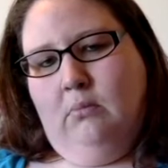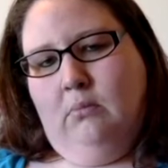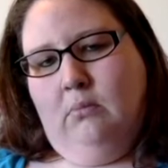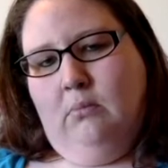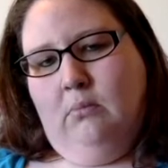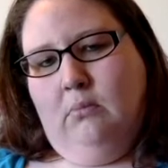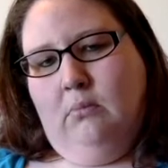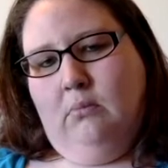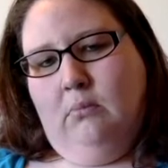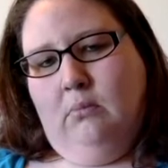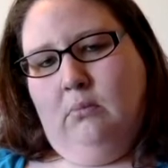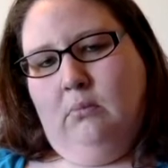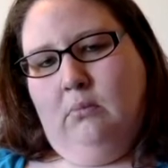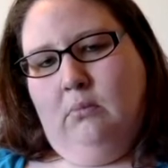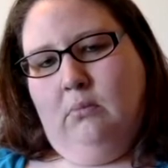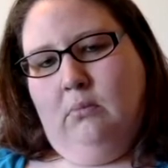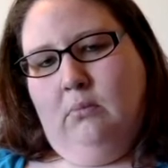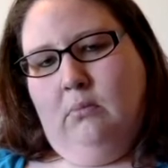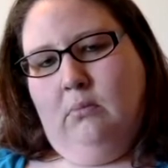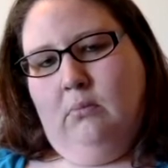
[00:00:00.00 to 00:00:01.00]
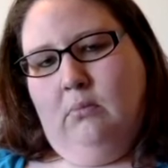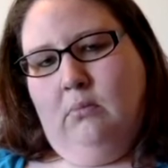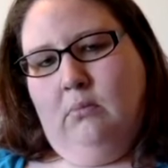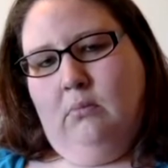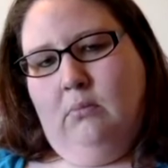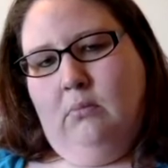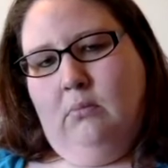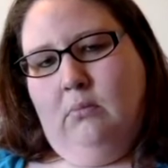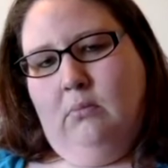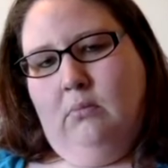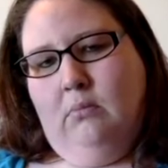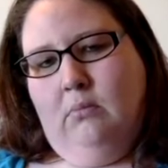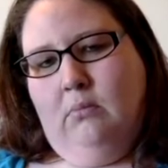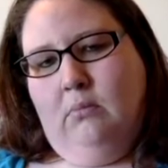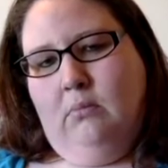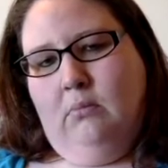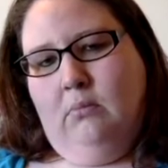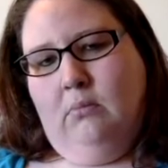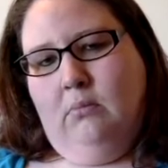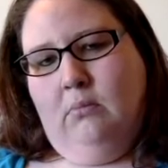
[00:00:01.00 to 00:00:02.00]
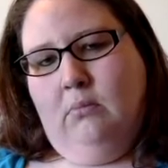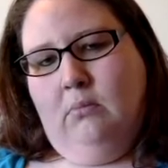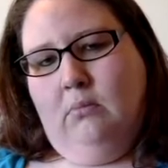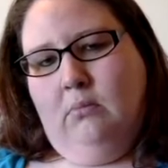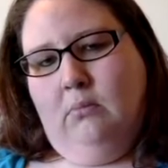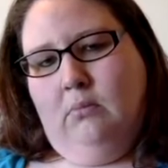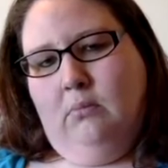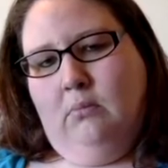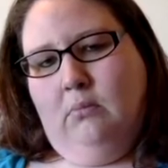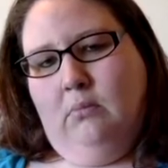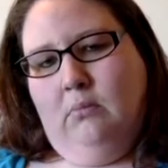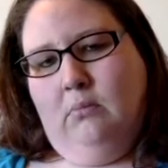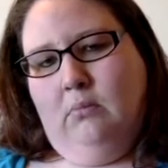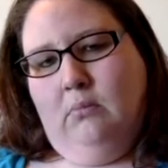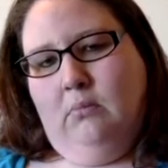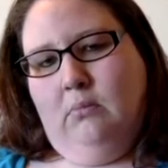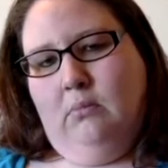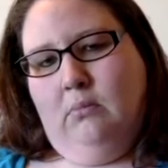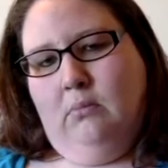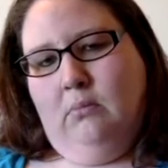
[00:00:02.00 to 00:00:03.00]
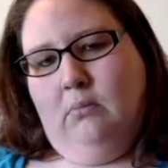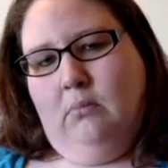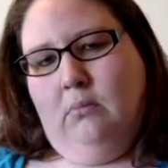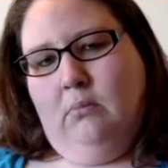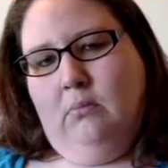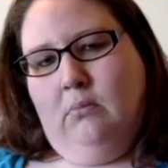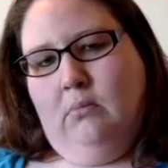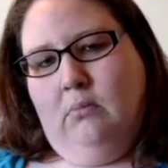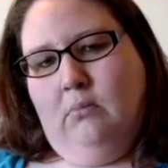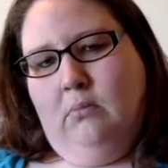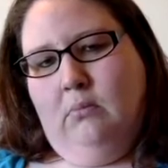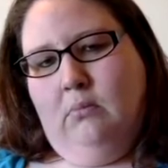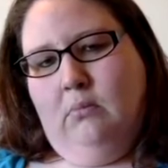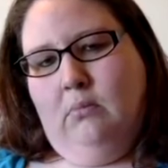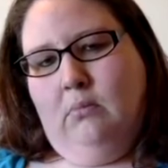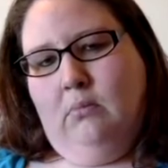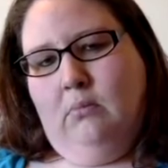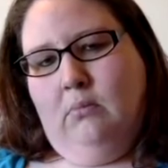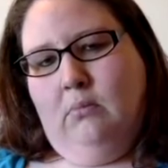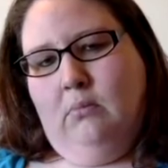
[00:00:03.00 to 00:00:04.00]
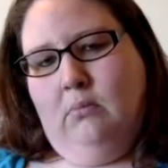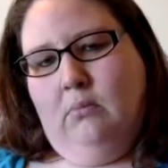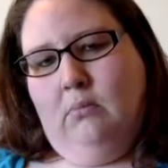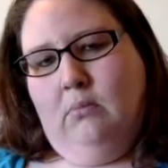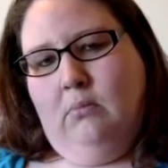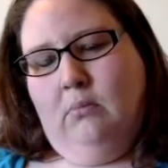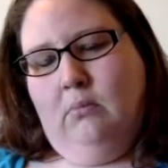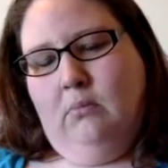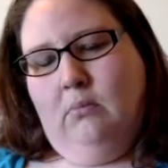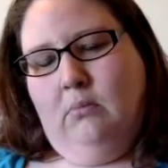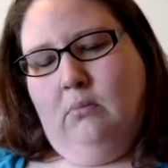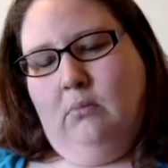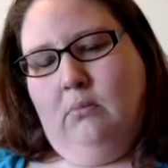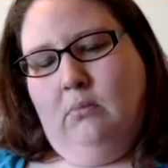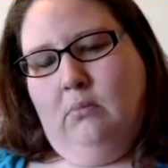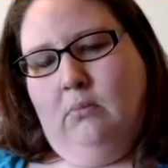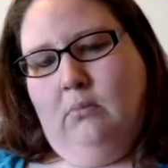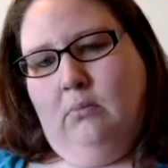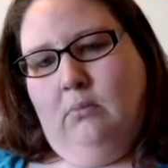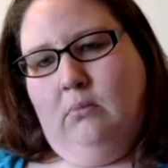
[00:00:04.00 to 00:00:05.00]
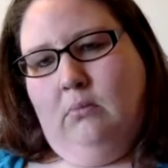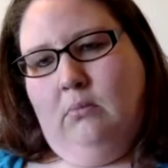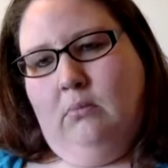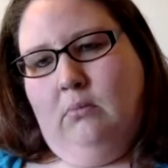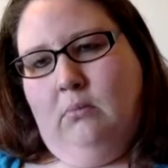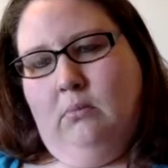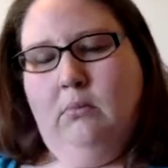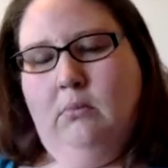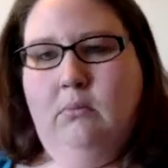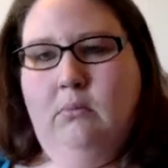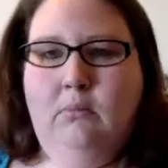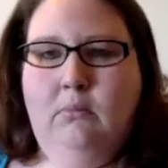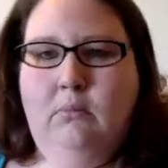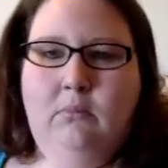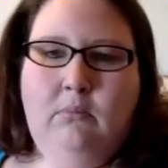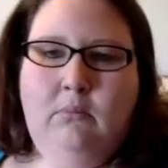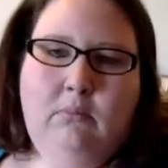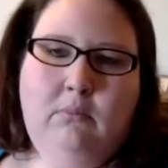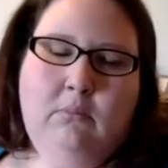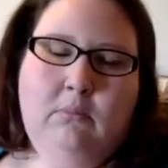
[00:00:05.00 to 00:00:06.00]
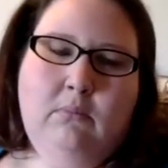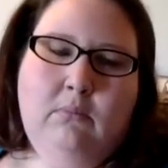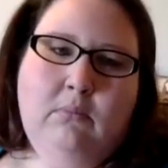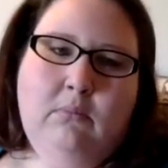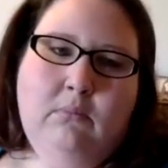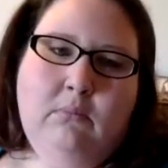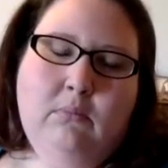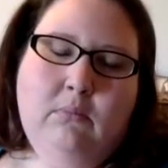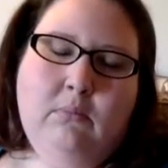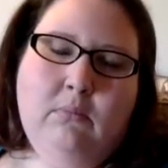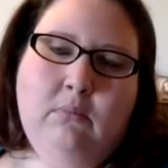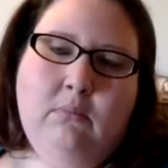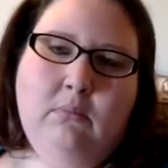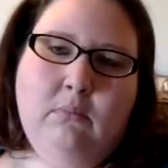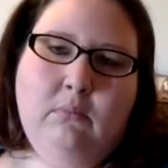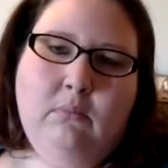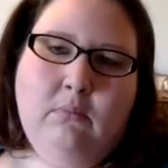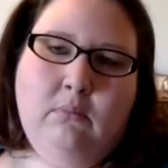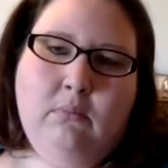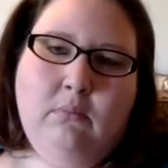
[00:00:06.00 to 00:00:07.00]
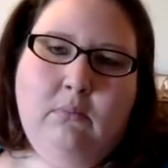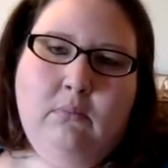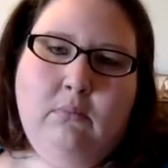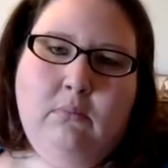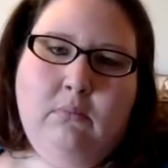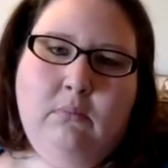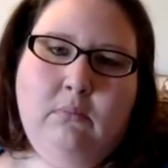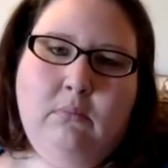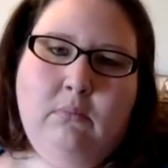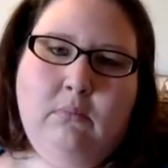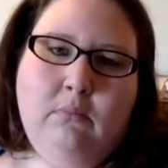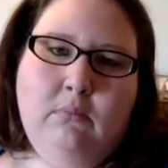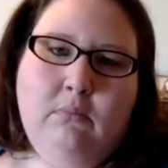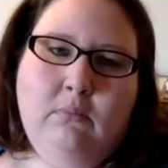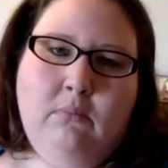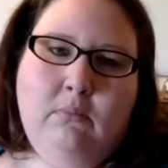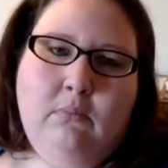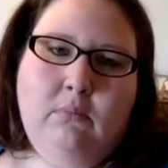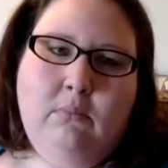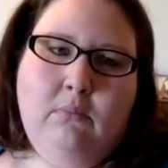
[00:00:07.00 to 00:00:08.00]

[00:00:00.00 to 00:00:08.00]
This person isn't speaking.